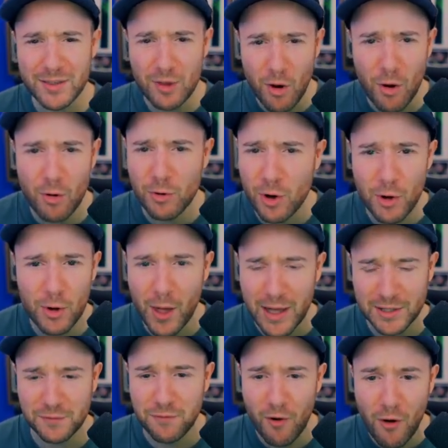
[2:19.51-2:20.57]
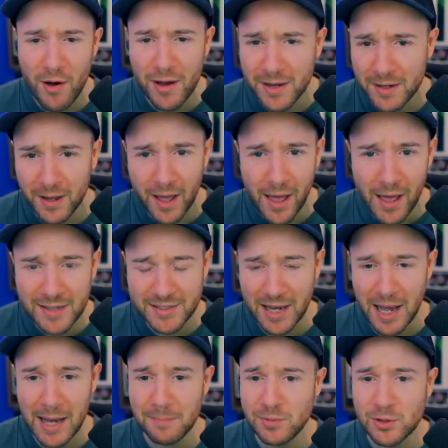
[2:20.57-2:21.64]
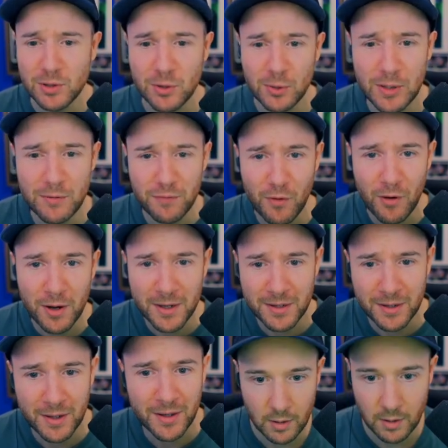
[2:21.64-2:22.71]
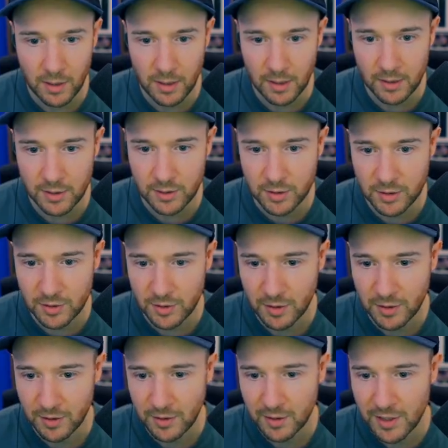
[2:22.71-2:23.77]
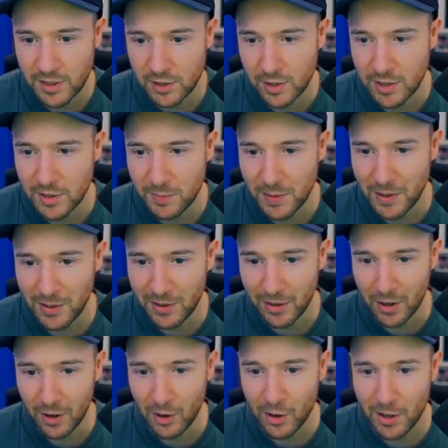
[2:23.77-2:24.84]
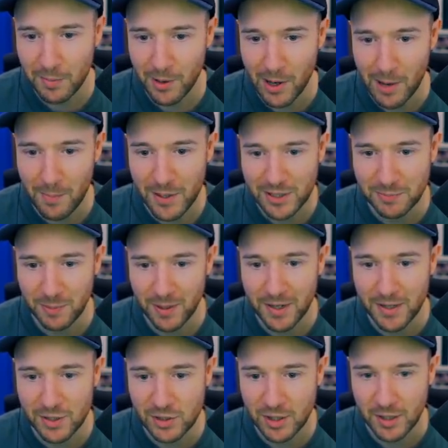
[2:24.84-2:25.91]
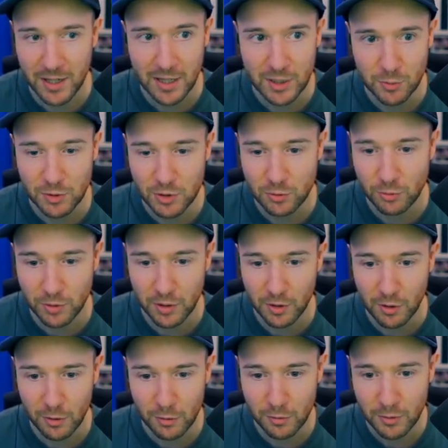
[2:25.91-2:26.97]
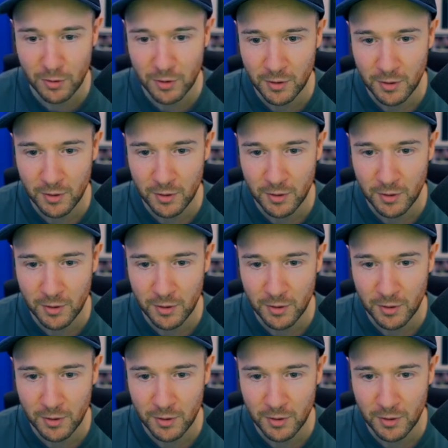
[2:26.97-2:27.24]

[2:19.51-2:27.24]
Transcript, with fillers: no, no, no, that's fine. It's absolutely fine. Canellas, He's, he's been like arguably our best players, Canellas Well, he scored the goal.